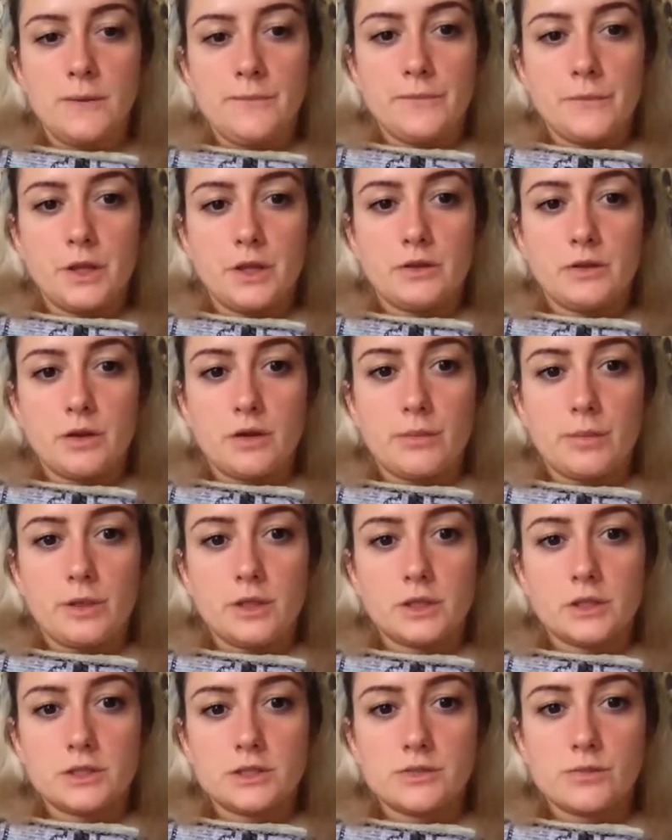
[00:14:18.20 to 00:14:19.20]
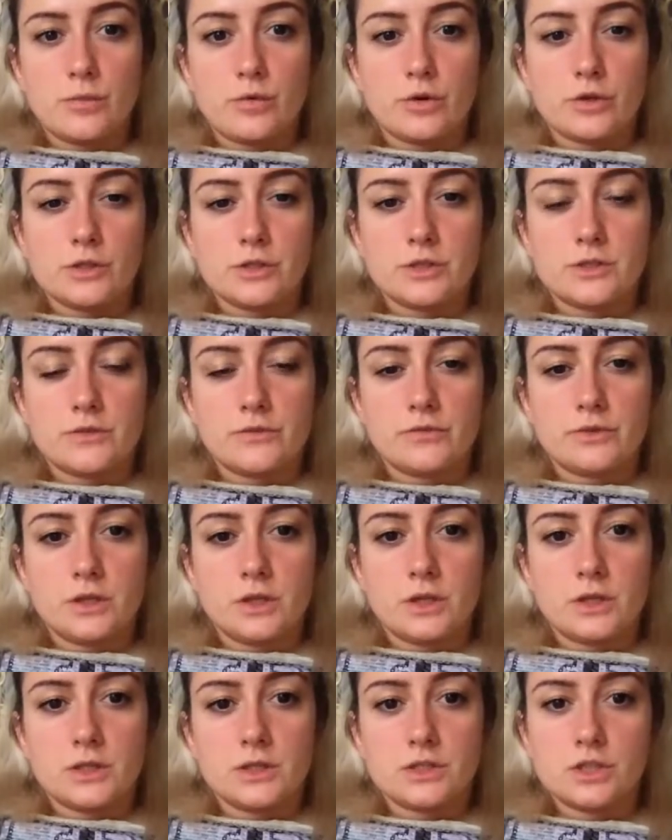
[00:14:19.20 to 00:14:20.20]
In their opinion, supporters of
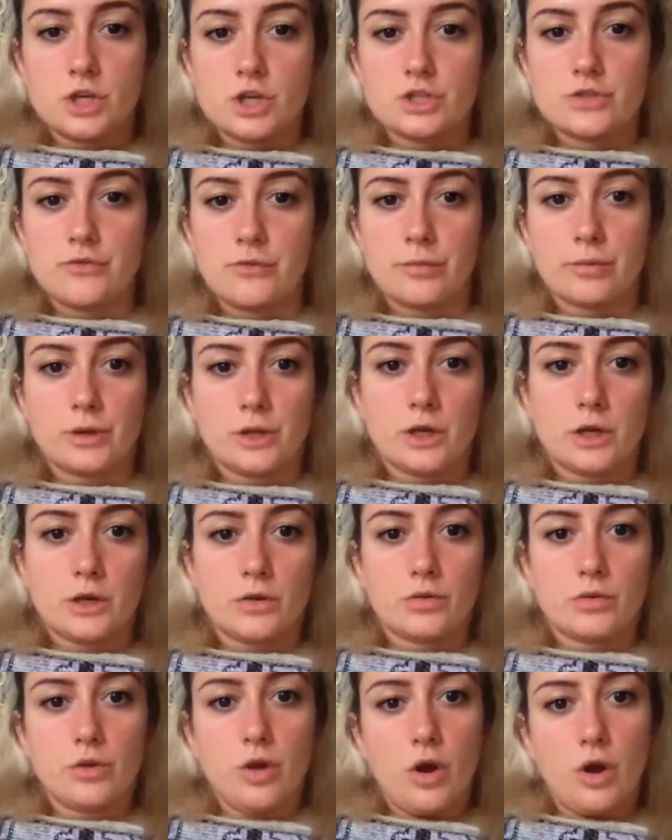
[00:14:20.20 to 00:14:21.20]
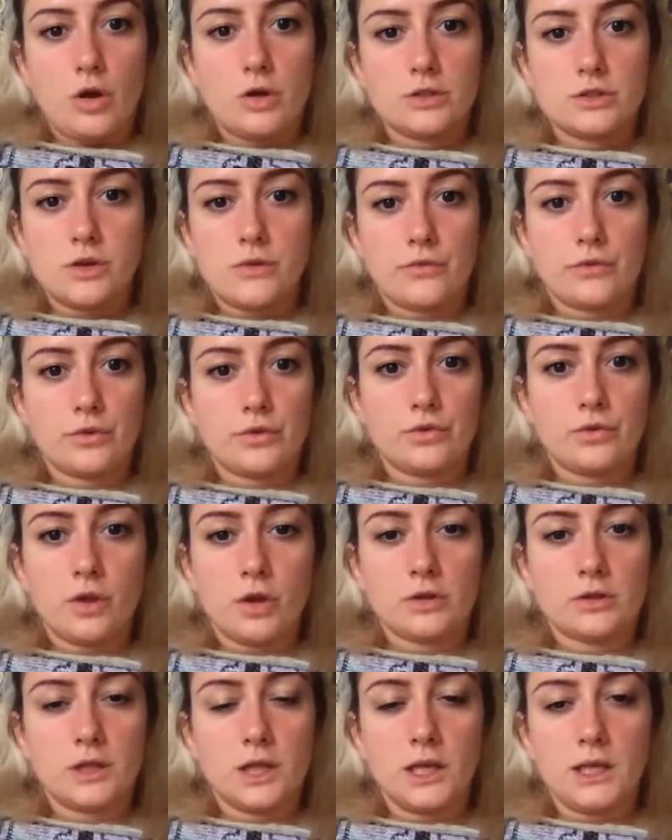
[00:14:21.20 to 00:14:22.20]
the search for political laws often do
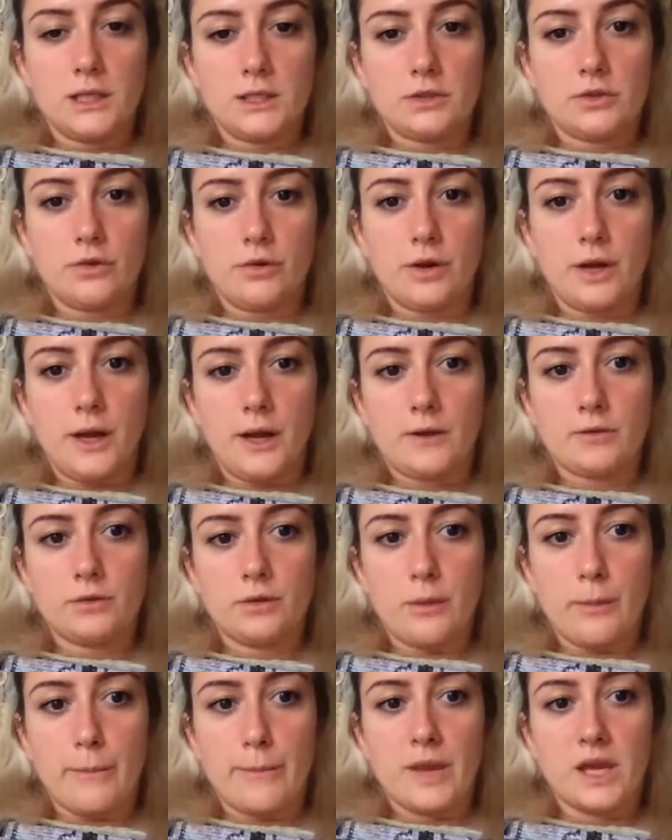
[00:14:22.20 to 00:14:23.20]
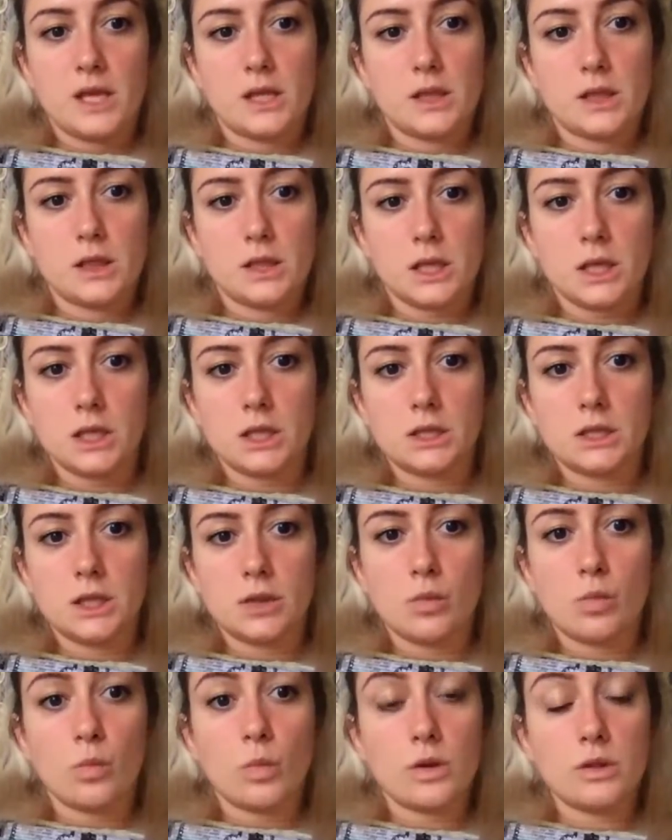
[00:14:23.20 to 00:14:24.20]
not take into account the main thing
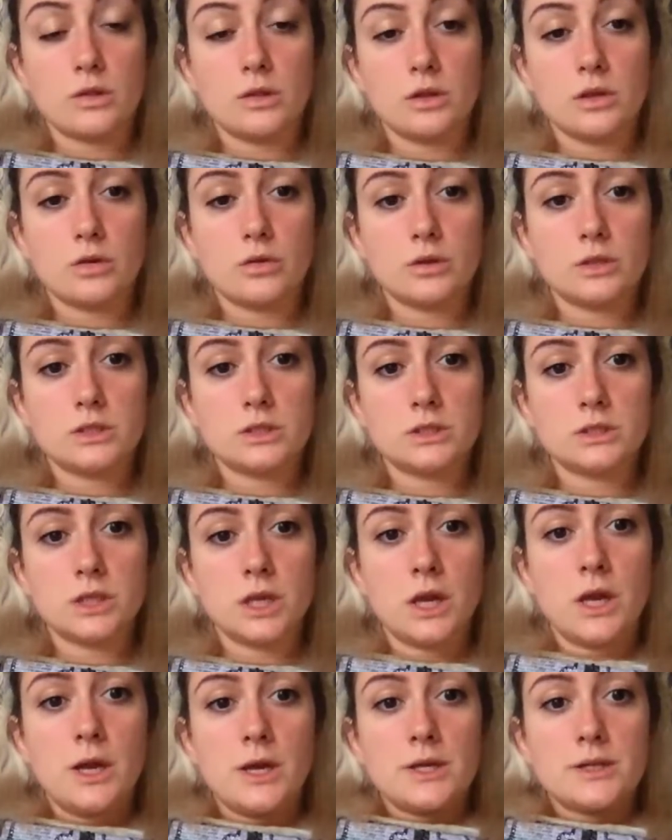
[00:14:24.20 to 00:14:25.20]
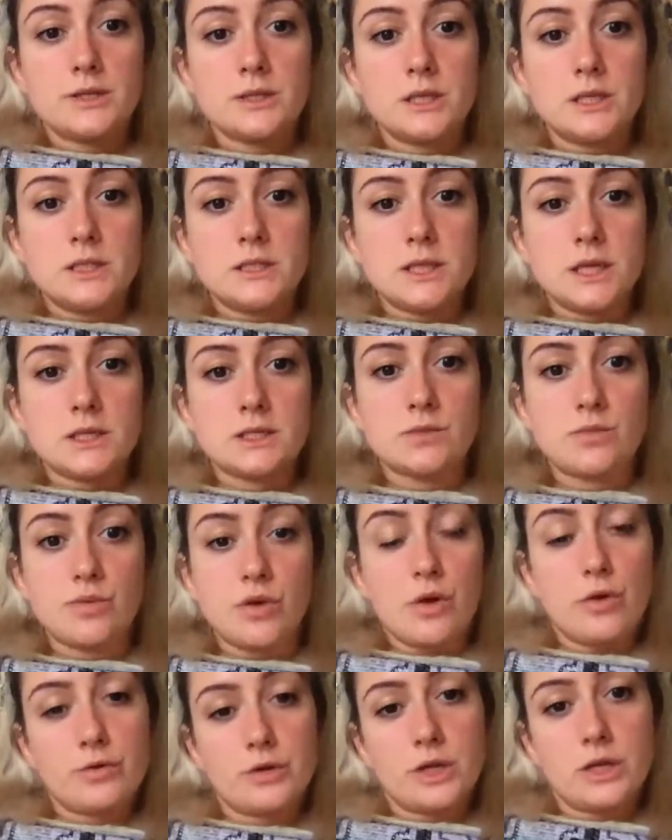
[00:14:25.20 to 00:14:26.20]
that one theorist sees as
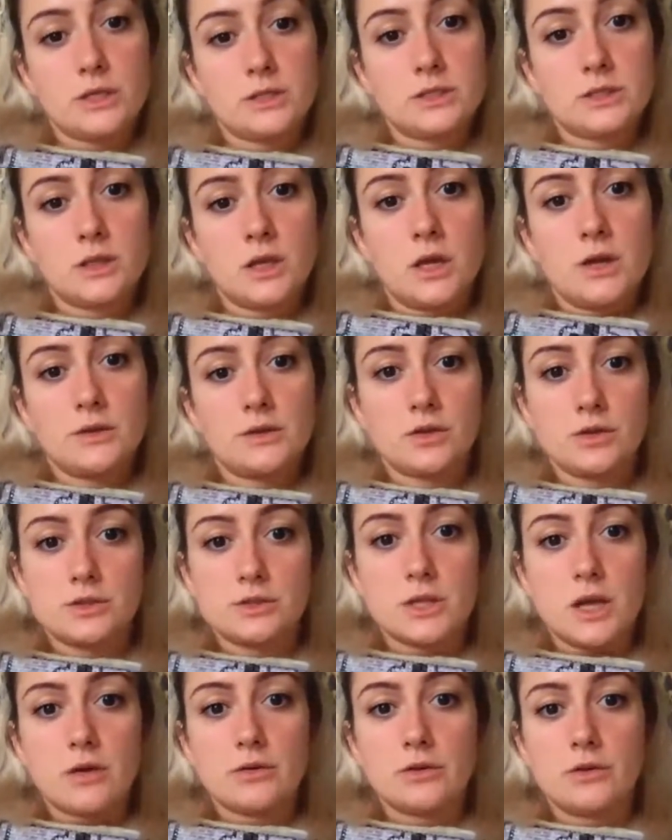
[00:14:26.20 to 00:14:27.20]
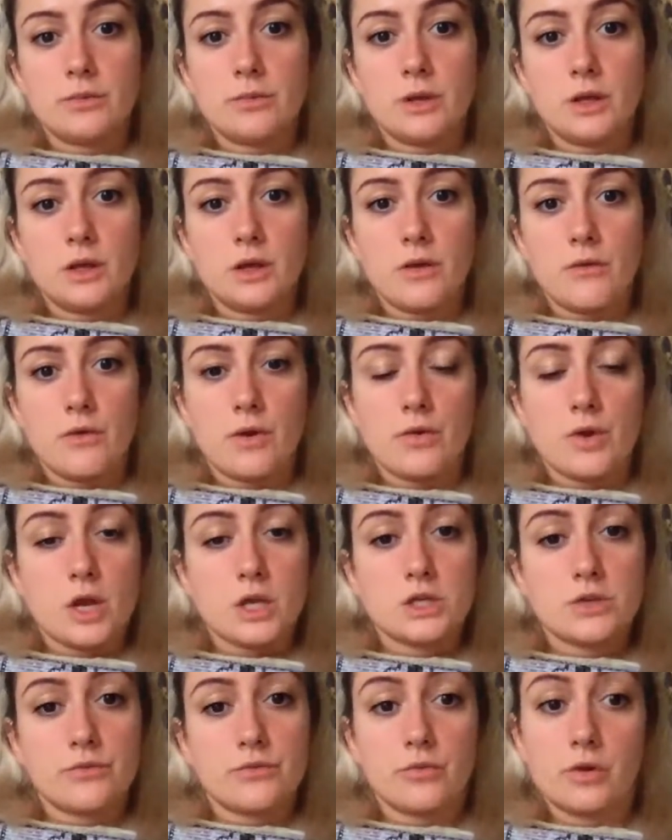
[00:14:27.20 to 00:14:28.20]
progress turns out to be a
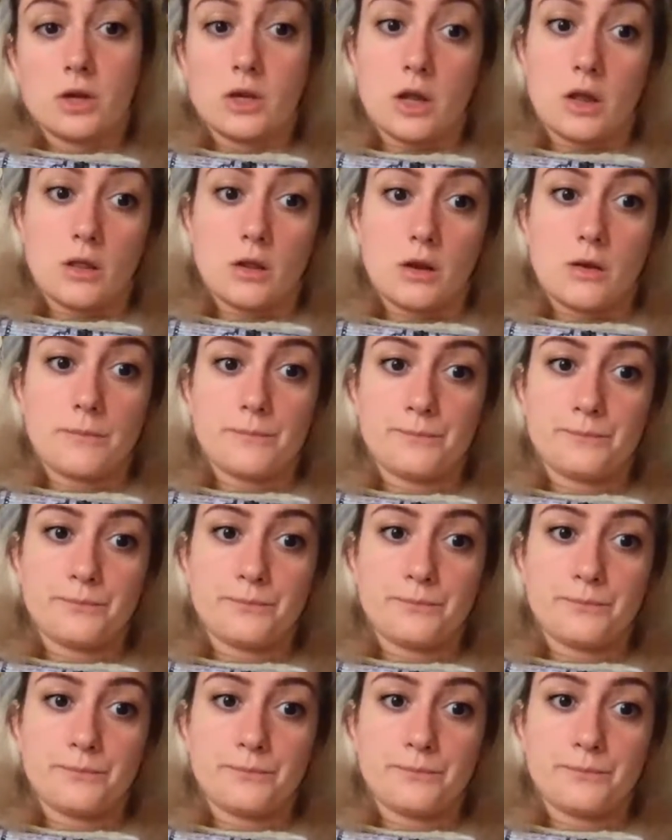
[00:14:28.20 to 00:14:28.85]
regression for another.